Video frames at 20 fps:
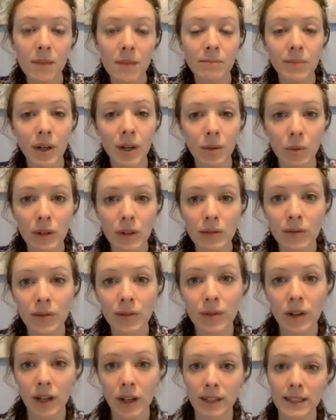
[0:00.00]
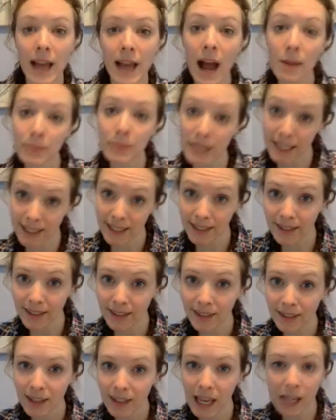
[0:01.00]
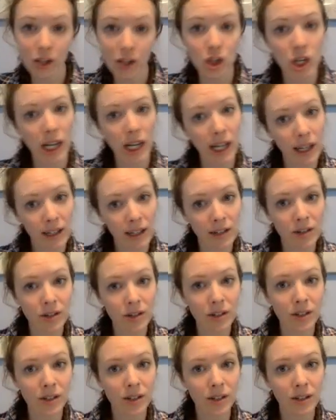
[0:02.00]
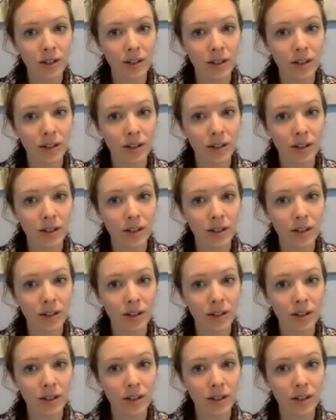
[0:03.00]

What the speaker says: but we've adapted and changed